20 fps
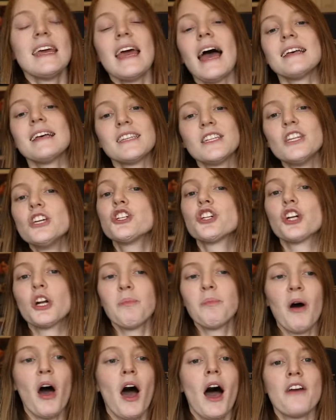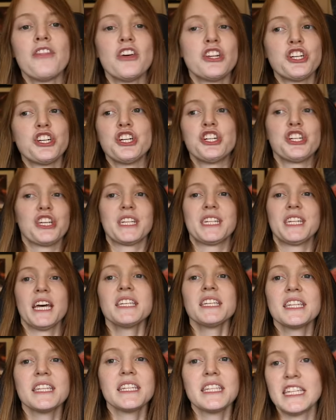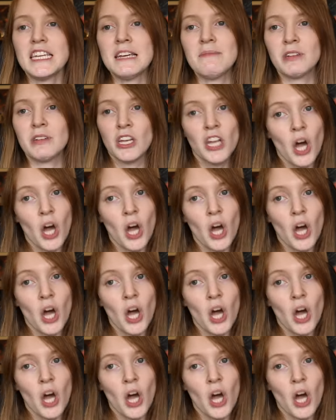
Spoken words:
he has an injured paw that she just doesn't seem to